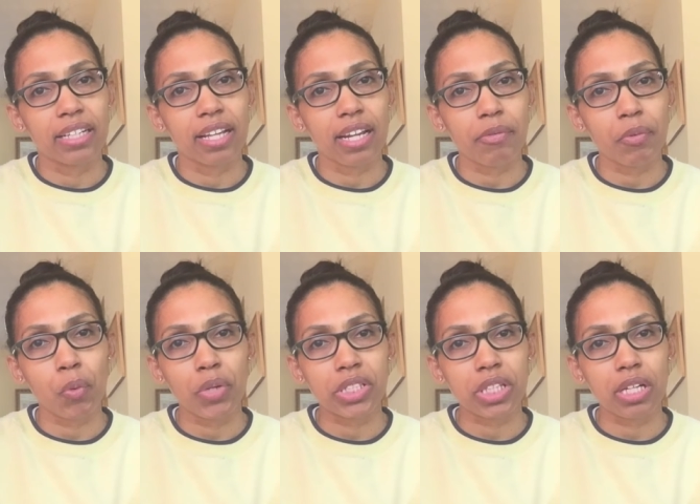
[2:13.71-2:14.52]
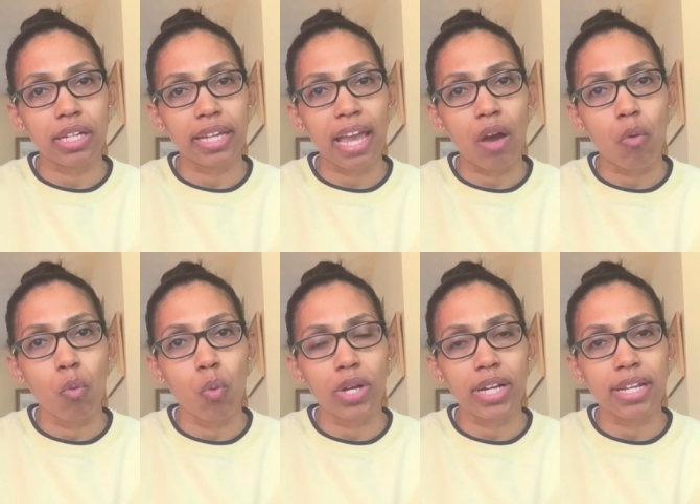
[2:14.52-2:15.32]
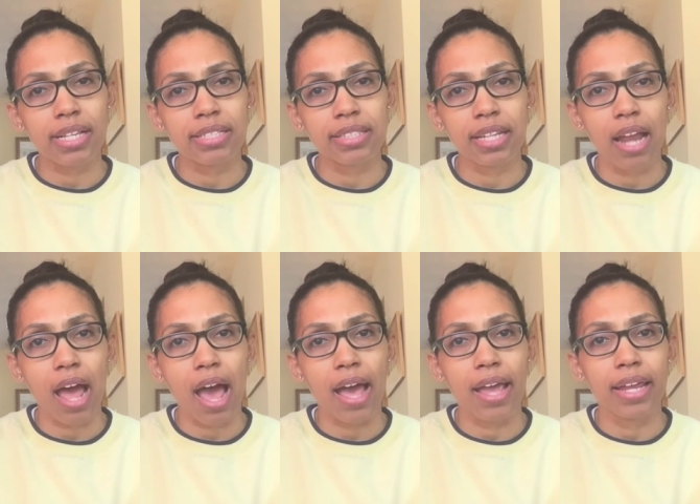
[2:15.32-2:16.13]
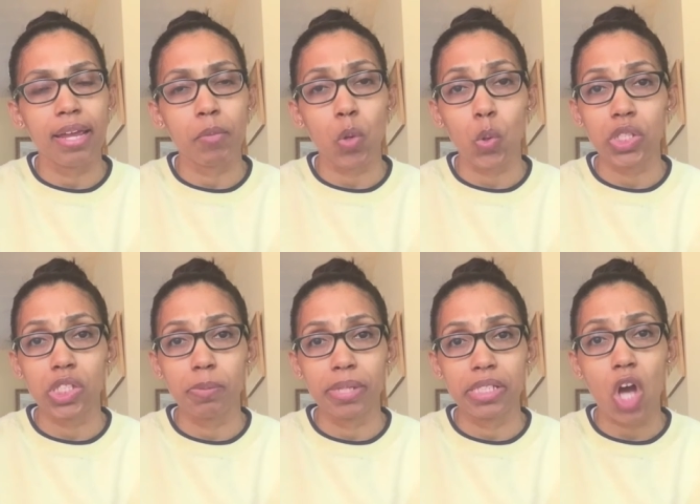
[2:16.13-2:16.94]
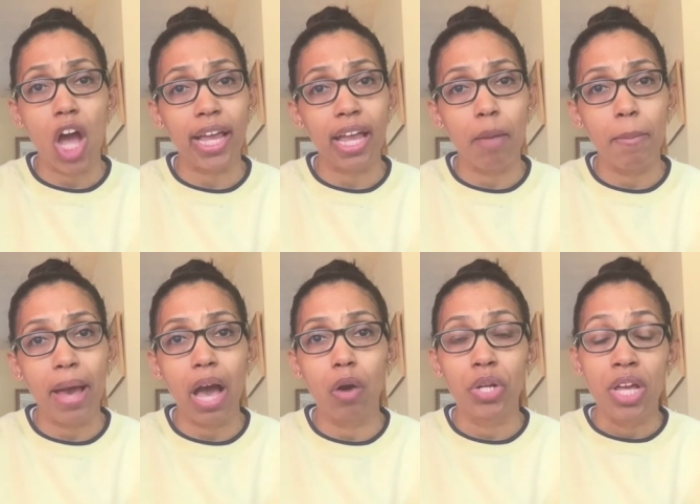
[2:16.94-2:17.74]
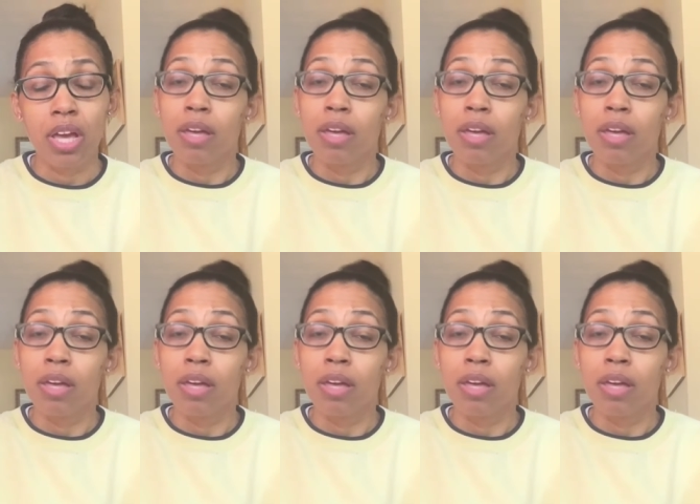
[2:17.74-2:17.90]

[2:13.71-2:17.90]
Not everyone is going to get what it is that I am going to be talking about,